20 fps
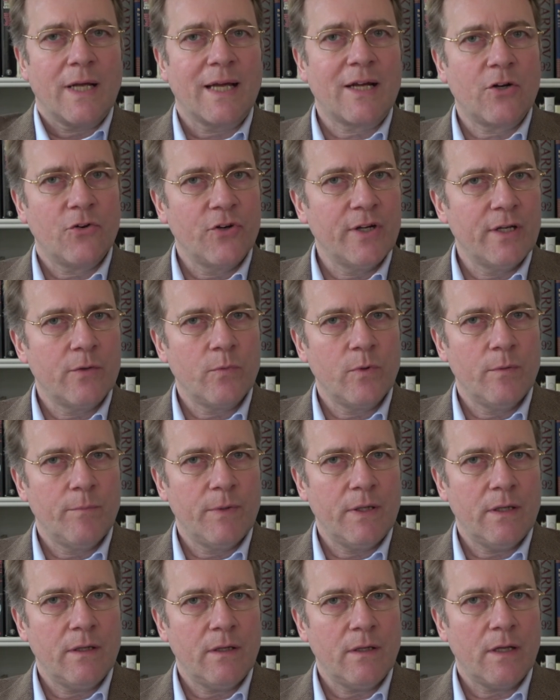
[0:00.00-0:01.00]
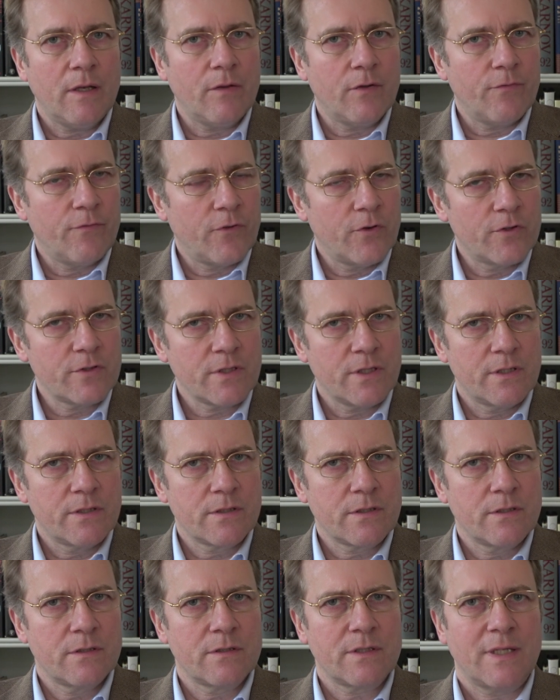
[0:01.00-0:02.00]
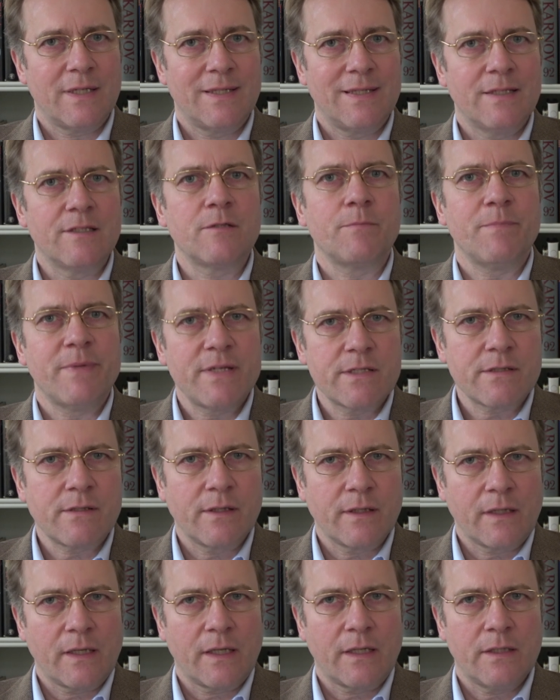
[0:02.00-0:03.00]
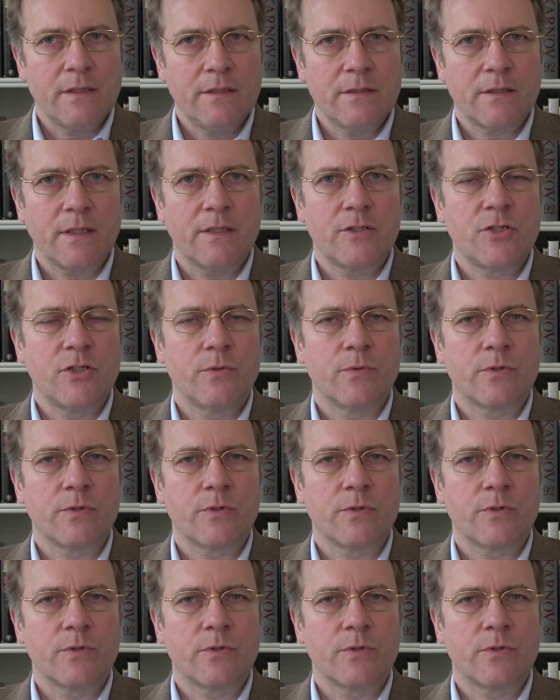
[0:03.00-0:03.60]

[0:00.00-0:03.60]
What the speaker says: agreed with me in the first instance and dismissed the case, and